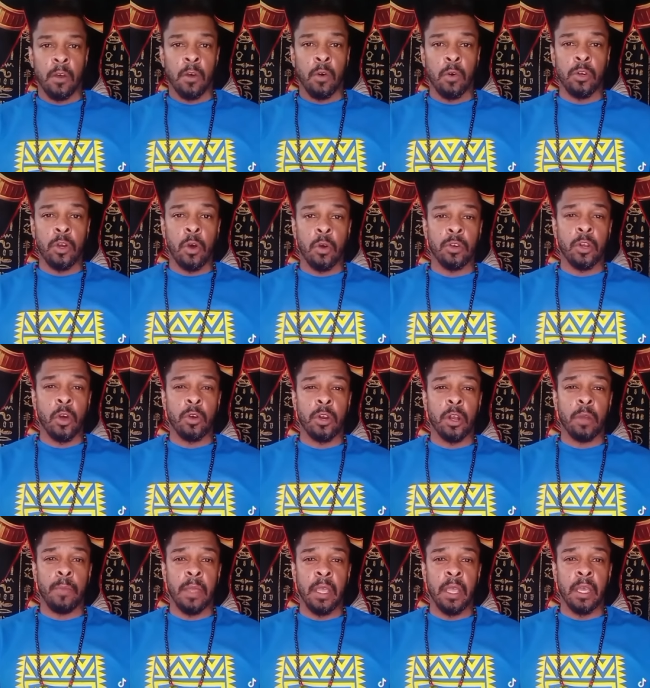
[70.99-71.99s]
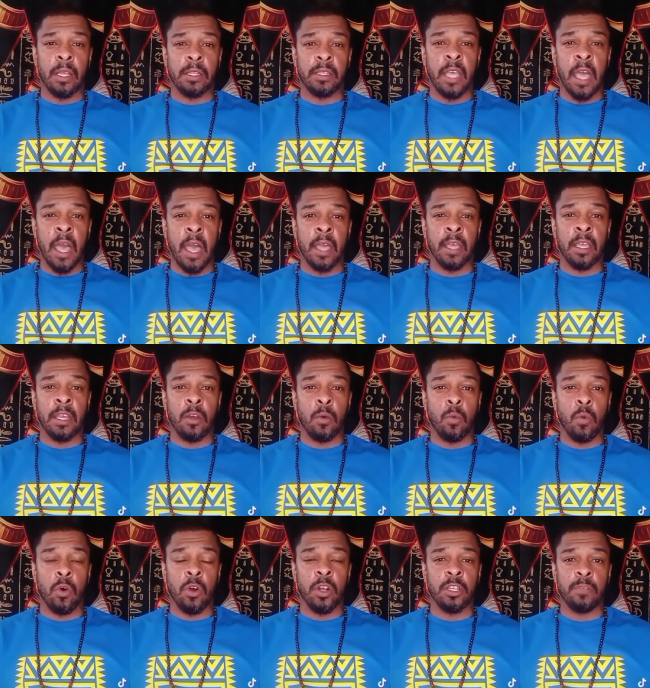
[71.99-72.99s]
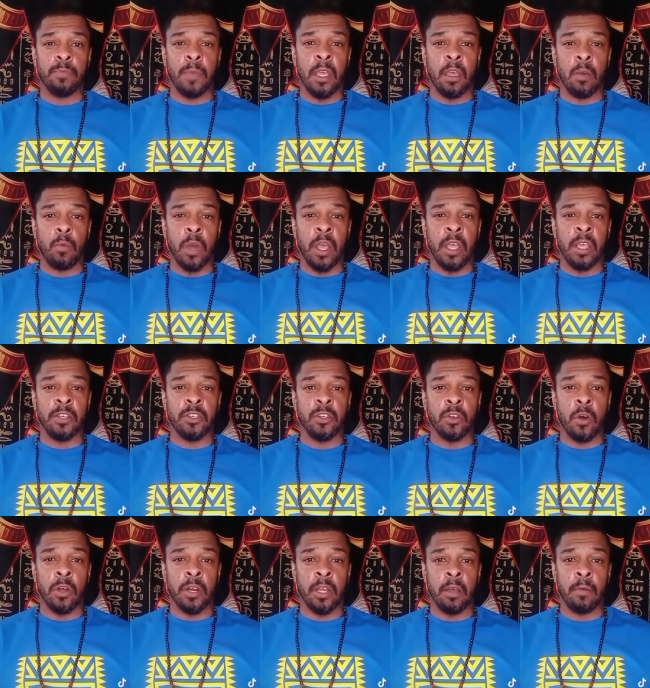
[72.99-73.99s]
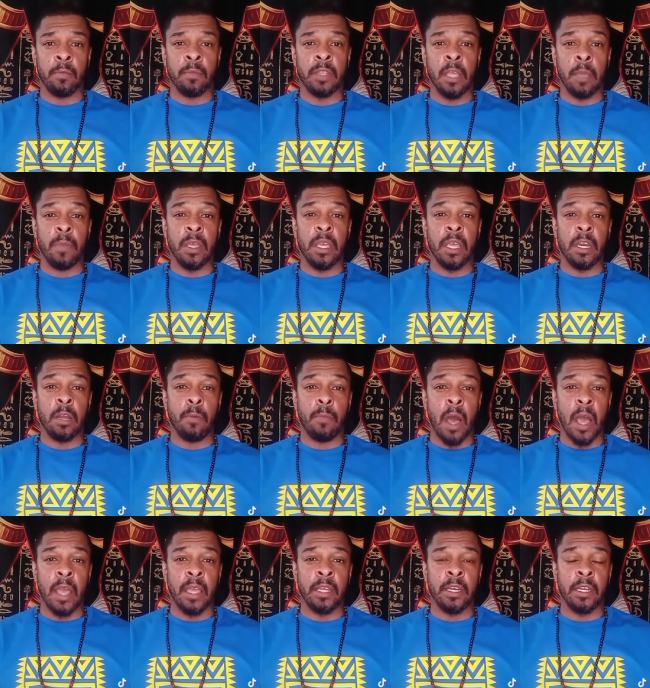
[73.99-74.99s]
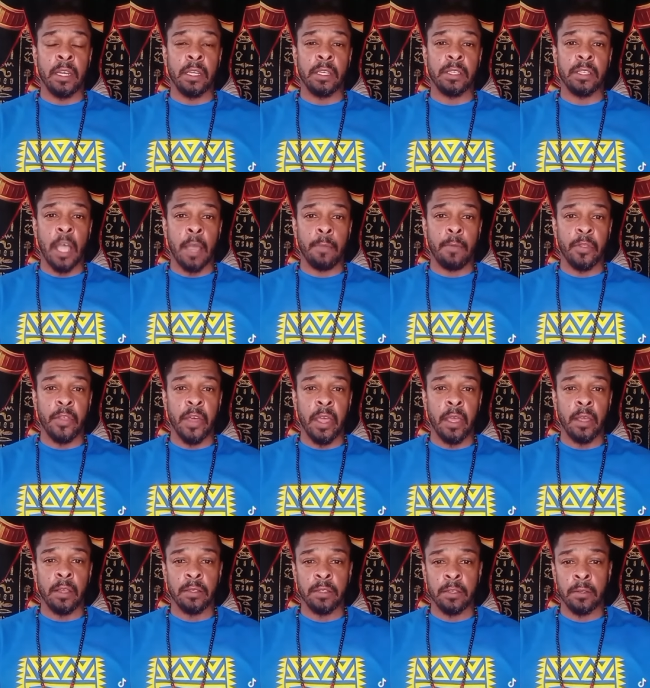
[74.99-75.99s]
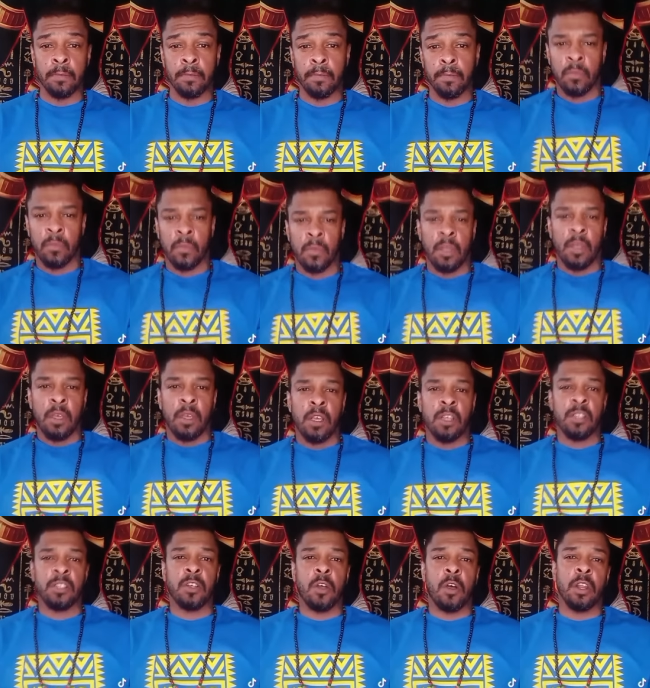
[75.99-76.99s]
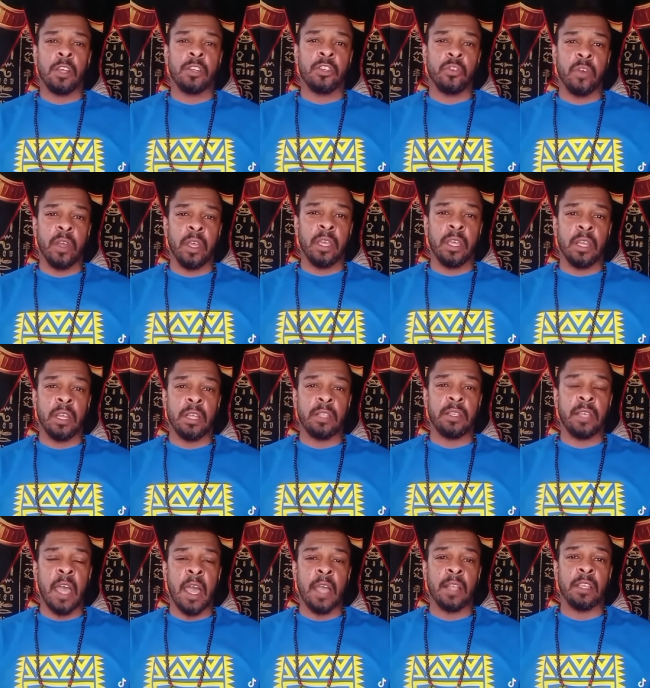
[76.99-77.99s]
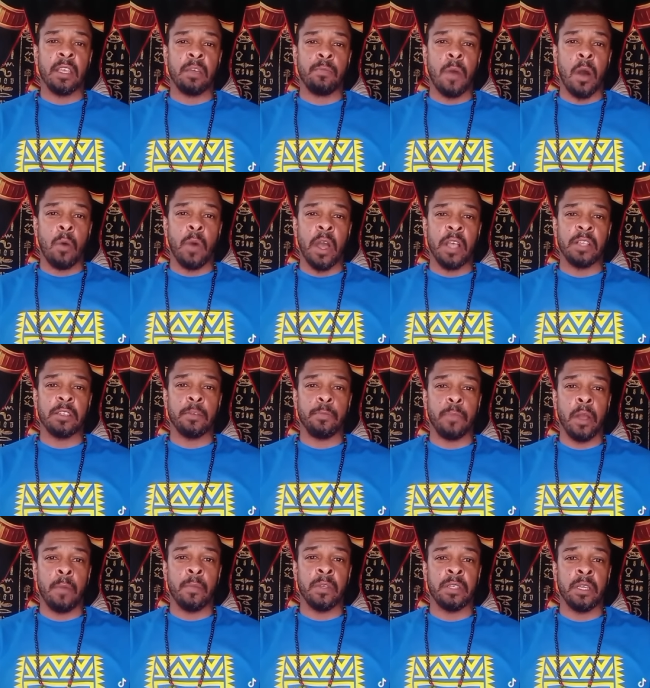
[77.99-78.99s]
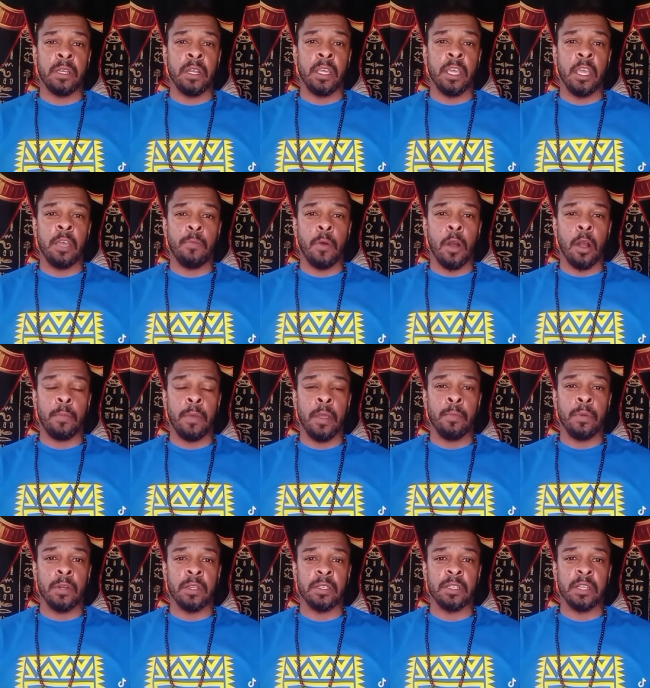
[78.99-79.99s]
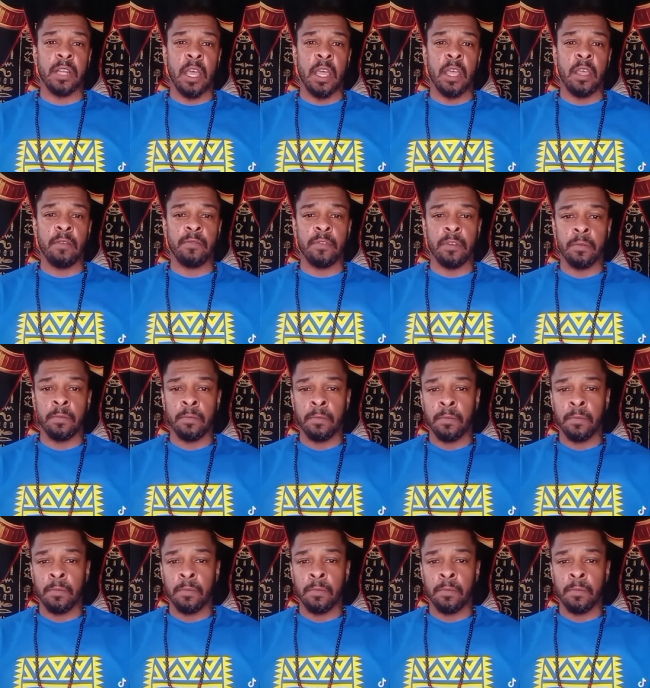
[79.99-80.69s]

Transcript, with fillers: who don't know they're being attacked and the war is being waged on them, they begin to buy into these type of things. It's all a trick and a tactic by white supremacy to keep our people enslaved.